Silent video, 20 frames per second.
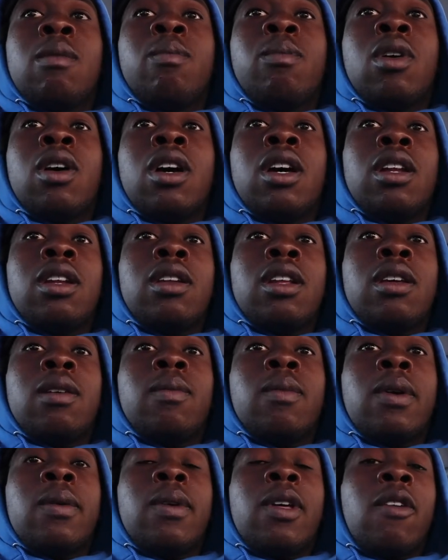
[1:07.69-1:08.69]
but
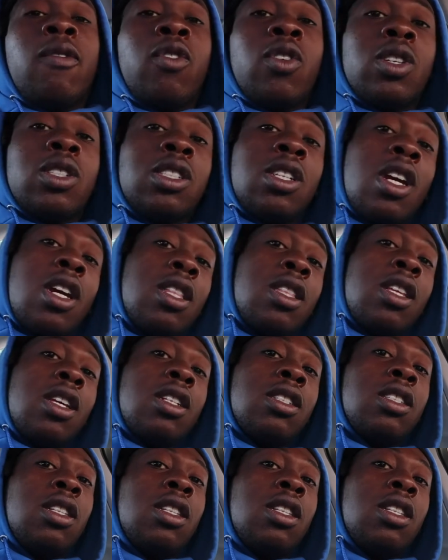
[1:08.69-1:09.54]
if you're seeing this,